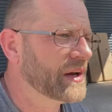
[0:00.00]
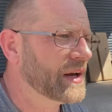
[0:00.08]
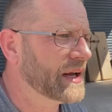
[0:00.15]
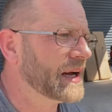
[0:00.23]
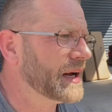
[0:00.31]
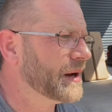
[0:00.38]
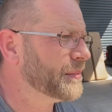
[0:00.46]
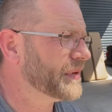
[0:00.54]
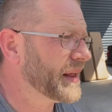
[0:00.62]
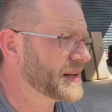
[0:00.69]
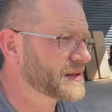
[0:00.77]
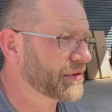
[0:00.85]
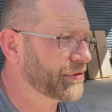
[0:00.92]
But
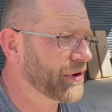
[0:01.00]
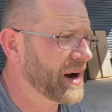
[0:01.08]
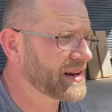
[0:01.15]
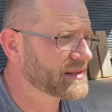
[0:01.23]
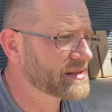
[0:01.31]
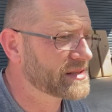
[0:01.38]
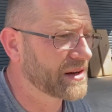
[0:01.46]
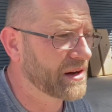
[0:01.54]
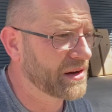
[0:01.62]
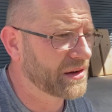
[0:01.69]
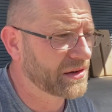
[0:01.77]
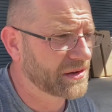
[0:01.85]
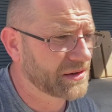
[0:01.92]
that's the front,
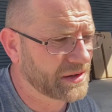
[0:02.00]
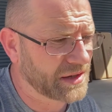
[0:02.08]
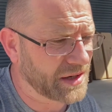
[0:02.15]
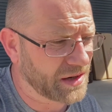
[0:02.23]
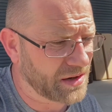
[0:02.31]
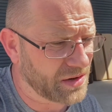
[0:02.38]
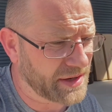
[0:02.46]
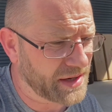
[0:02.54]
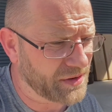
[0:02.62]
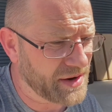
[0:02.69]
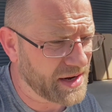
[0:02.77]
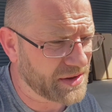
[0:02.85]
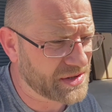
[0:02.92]
so you know, I'll get
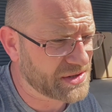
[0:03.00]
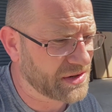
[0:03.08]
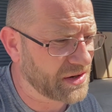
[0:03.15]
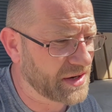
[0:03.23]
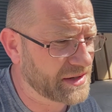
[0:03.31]
around to the side